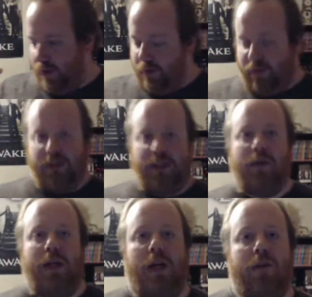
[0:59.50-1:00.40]
first thing
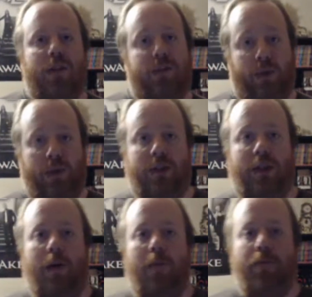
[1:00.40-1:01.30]
we cover is 4 years
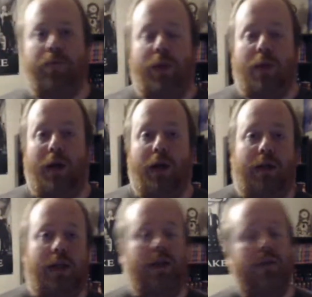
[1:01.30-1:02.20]
ago.
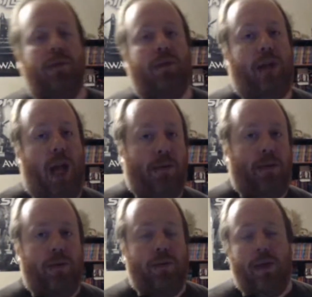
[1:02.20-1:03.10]
Apparently,
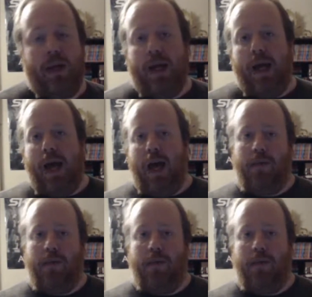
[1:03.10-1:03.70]
Campbell had a